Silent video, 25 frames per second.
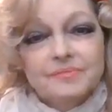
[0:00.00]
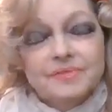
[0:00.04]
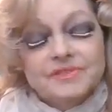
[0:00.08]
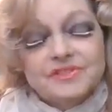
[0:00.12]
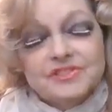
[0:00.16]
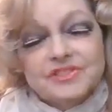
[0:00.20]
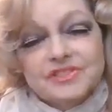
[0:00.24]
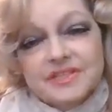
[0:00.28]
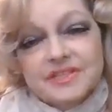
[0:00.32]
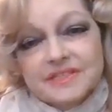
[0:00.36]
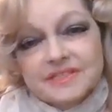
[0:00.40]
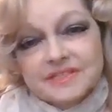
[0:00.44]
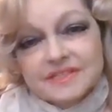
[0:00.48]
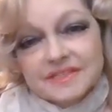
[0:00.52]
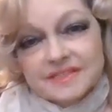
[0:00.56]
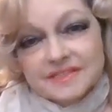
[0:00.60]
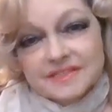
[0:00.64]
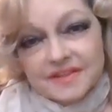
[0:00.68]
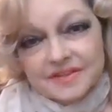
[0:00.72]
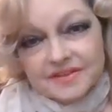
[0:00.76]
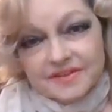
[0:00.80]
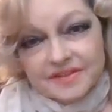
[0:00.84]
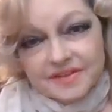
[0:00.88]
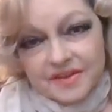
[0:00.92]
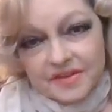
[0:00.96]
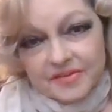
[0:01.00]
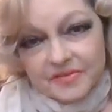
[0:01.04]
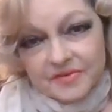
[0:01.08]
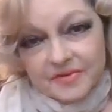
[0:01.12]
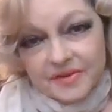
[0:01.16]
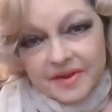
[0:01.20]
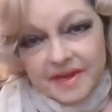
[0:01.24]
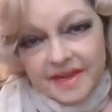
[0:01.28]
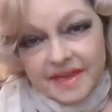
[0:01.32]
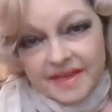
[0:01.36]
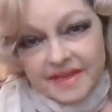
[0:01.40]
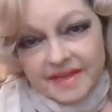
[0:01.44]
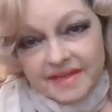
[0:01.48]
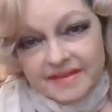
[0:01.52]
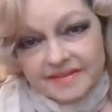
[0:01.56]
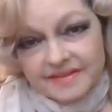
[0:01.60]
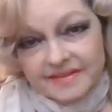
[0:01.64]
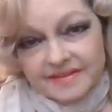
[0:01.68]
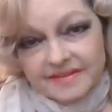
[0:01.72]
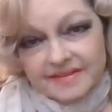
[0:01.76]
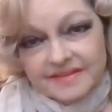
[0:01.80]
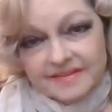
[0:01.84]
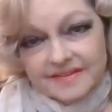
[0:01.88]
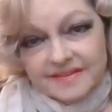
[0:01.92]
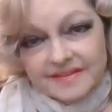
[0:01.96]
But Jesus, on the other
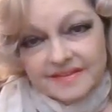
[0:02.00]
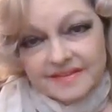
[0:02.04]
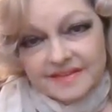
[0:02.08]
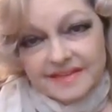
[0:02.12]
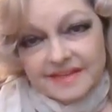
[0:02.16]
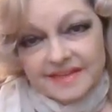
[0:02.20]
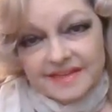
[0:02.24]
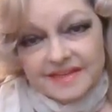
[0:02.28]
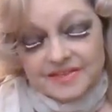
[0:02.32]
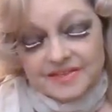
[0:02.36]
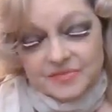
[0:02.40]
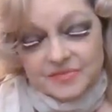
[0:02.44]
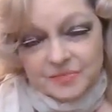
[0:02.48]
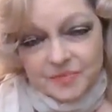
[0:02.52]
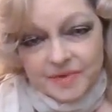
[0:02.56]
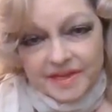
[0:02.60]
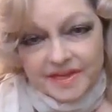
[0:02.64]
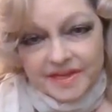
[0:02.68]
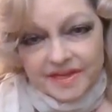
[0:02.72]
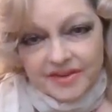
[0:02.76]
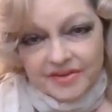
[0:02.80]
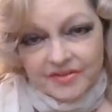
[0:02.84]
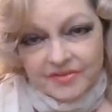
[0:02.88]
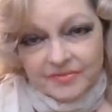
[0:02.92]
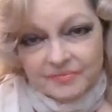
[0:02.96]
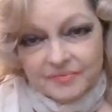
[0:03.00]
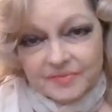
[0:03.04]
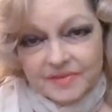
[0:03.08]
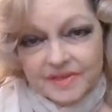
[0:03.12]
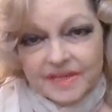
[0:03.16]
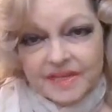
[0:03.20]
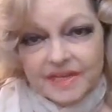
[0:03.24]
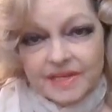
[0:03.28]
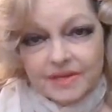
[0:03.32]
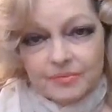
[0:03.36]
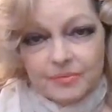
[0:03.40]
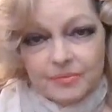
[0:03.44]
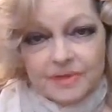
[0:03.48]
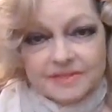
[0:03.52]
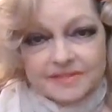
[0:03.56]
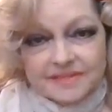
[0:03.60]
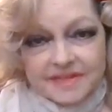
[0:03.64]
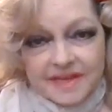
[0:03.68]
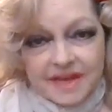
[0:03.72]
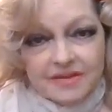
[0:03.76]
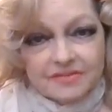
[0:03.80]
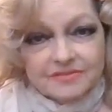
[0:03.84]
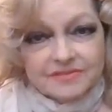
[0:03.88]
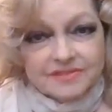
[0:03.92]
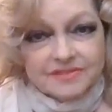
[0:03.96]
hand, he's real. He
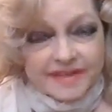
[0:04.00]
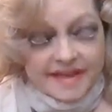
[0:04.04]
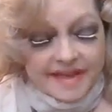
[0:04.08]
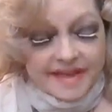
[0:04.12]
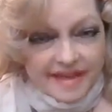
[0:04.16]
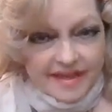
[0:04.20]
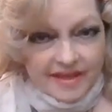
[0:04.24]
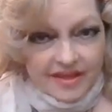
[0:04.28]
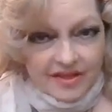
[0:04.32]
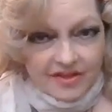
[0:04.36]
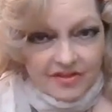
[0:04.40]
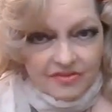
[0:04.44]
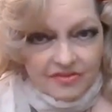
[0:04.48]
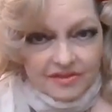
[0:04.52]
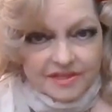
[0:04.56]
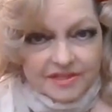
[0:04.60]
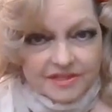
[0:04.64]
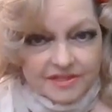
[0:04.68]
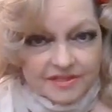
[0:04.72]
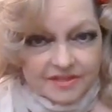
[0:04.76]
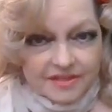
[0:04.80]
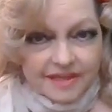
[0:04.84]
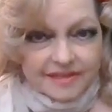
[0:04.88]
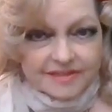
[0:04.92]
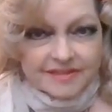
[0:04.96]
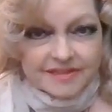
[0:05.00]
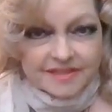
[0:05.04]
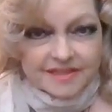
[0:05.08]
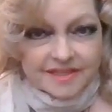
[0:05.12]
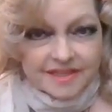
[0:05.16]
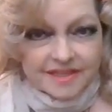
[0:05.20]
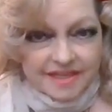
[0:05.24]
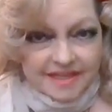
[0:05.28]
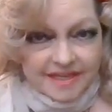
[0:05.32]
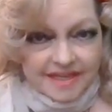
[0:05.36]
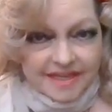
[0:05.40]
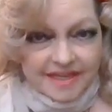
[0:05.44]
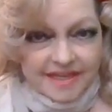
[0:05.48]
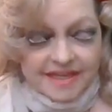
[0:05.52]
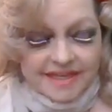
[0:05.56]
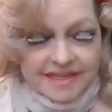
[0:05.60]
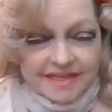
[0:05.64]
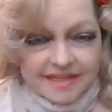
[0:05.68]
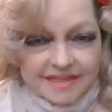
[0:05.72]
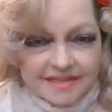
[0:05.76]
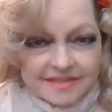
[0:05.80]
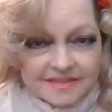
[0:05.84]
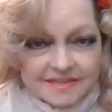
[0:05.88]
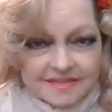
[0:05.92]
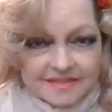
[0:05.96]
went down to hell. He collected the
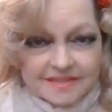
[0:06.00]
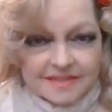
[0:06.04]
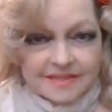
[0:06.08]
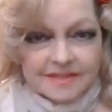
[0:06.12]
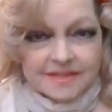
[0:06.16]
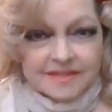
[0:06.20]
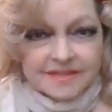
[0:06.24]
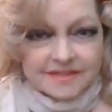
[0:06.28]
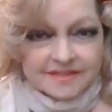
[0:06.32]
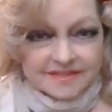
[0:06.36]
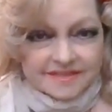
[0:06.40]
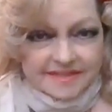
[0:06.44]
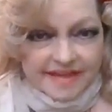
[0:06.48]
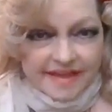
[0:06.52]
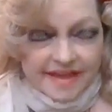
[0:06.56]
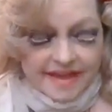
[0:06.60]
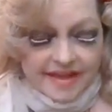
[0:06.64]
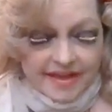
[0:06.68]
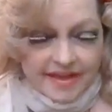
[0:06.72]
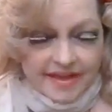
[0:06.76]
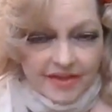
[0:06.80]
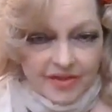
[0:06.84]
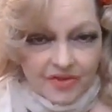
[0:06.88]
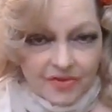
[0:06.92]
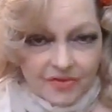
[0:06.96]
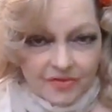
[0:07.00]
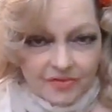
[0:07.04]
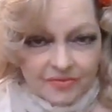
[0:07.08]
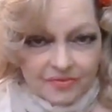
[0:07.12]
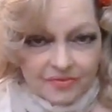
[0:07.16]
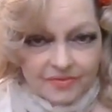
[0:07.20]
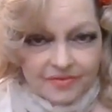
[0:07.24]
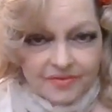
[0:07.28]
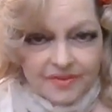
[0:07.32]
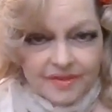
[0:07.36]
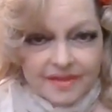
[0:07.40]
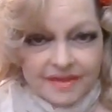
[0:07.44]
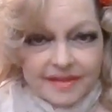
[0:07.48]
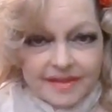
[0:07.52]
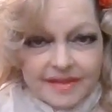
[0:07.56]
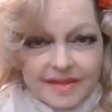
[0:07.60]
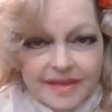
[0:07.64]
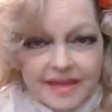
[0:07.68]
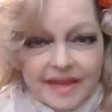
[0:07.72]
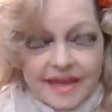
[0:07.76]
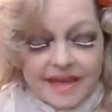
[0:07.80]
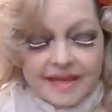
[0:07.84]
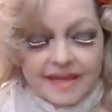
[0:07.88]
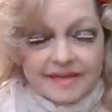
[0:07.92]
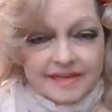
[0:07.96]
keys to hell.
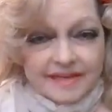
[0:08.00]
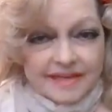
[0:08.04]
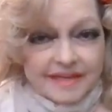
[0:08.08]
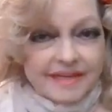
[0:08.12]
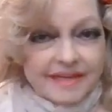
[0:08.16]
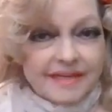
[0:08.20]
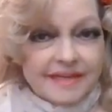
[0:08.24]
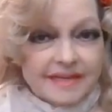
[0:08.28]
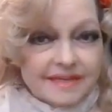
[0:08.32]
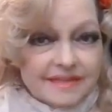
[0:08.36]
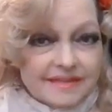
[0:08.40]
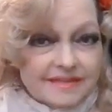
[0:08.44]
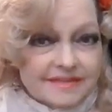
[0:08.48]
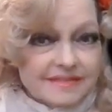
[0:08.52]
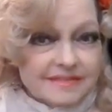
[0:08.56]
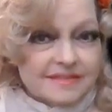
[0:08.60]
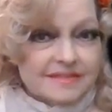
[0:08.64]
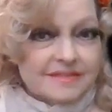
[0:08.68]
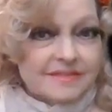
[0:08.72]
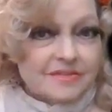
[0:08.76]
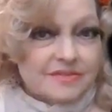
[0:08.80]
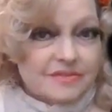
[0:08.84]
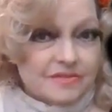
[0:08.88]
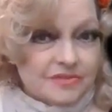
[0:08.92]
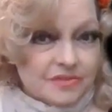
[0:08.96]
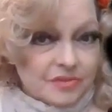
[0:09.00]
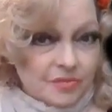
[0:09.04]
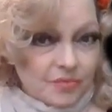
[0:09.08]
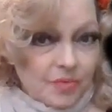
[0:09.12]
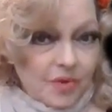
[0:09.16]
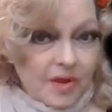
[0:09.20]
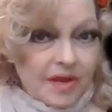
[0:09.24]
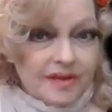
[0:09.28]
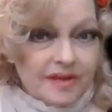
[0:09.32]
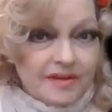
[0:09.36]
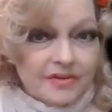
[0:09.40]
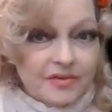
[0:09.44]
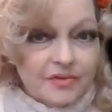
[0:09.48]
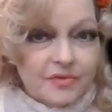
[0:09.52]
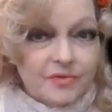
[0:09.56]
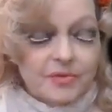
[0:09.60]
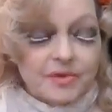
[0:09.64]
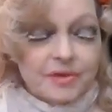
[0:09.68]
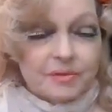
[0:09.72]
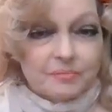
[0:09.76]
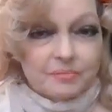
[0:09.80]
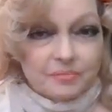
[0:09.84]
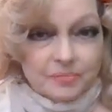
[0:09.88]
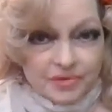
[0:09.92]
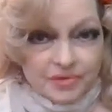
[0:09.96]
And he is the one who
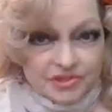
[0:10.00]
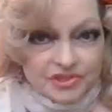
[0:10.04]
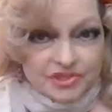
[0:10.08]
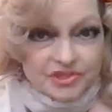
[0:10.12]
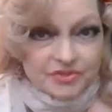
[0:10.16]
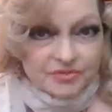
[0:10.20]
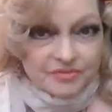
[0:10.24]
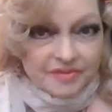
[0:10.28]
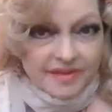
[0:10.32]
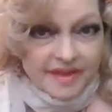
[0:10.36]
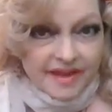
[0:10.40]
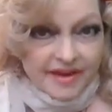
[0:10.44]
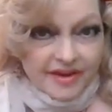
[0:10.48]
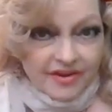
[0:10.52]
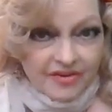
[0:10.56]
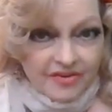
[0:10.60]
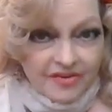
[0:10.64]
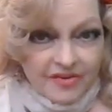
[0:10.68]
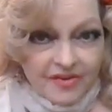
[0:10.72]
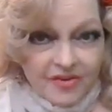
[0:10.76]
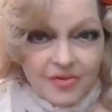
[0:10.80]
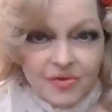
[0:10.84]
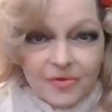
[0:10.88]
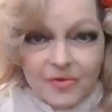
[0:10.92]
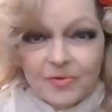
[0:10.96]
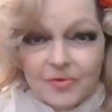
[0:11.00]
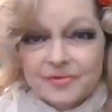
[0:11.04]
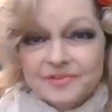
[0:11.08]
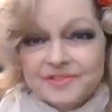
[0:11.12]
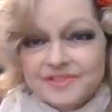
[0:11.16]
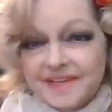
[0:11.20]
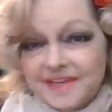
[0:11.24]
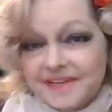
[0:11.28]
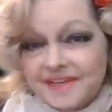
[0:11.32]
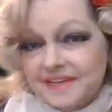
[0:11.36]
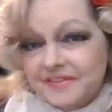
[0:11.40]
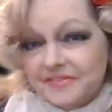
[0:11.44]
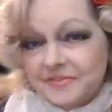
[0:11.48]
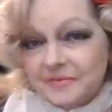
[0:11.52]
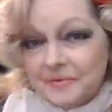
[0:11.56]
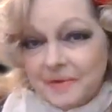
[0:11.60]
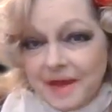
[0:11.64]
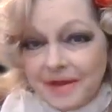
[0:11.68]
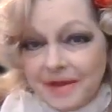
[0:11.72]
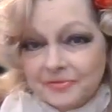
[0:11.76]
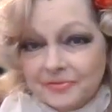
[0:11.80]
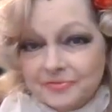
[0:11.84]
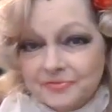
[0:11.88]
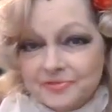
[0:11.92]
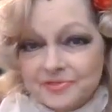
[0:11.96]
can put you there or take you
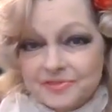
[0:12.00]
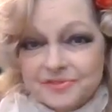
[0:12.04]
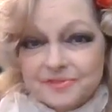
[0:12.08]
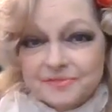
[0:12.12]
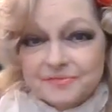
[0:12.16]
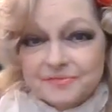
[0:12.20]
out.